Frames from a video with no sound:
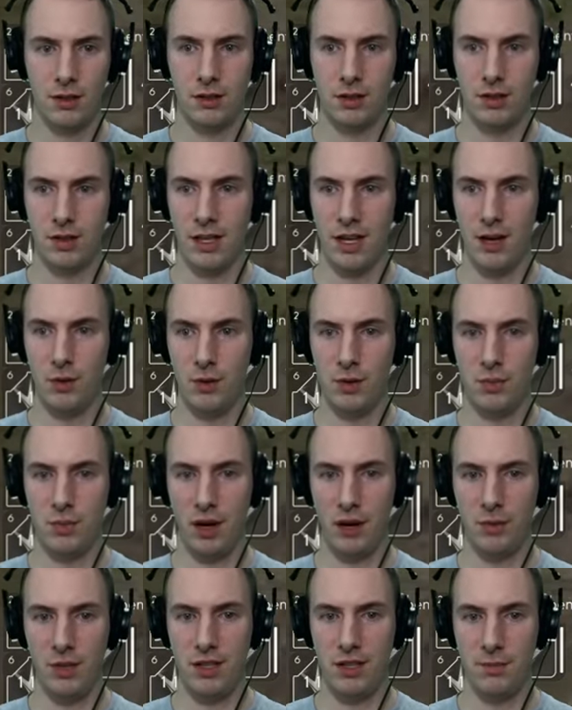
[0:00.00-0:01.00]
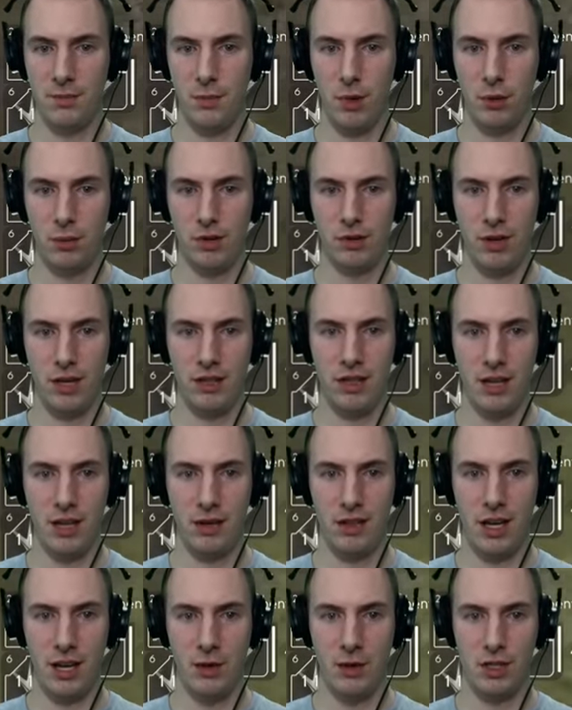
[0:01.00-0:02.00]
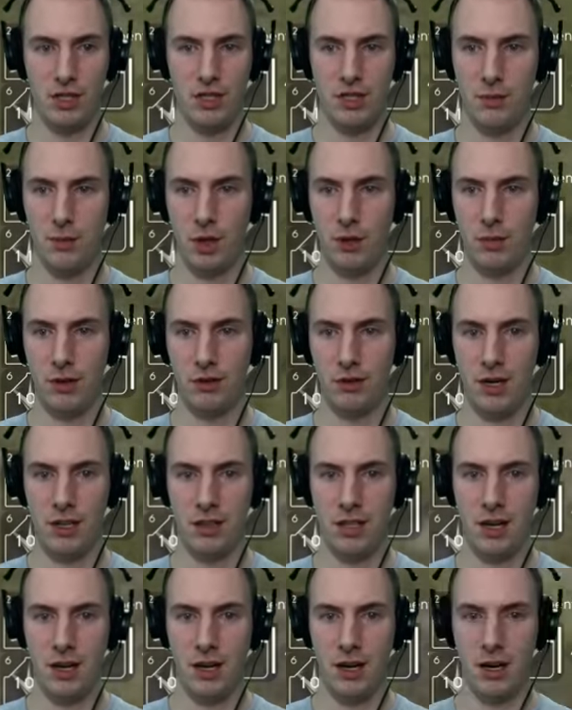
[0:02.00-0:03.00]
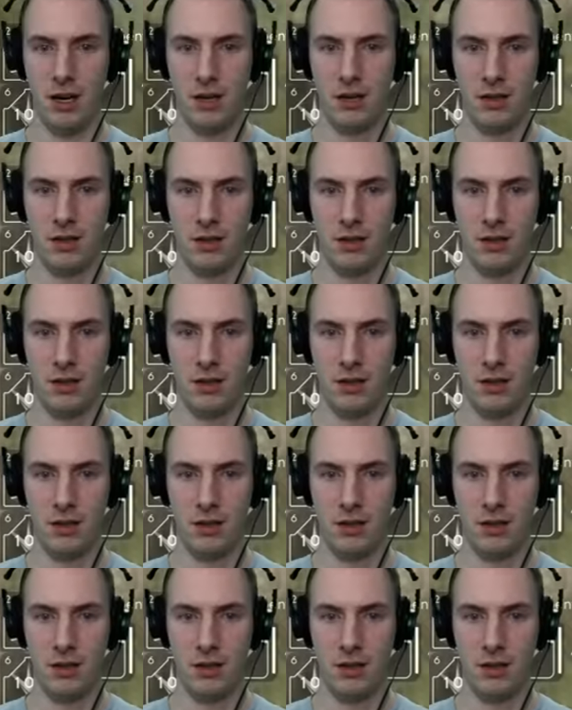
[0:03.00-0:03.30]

That was probably the moment right there. That was the moment right there.